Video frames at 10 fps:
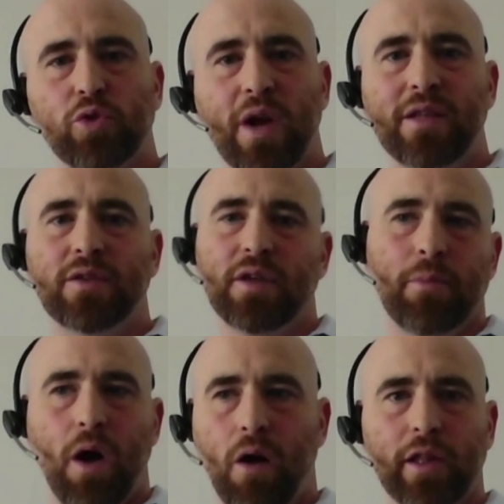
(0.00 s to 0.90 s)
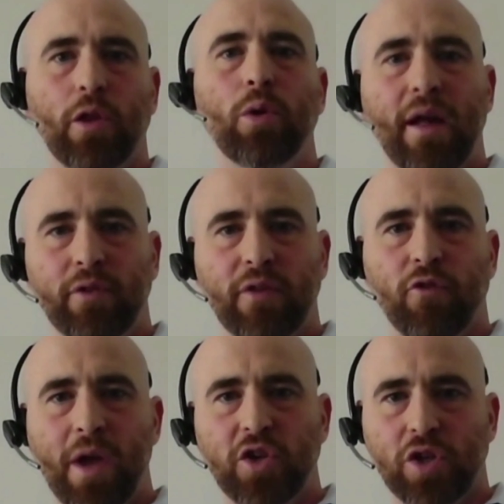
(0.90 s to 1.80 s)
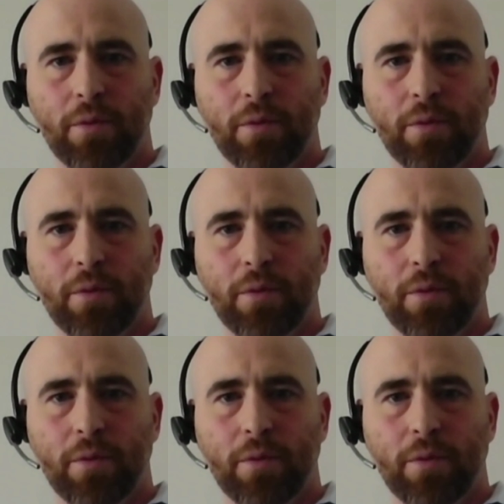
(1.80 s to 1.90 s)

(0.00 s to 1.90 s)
some call it low level information about,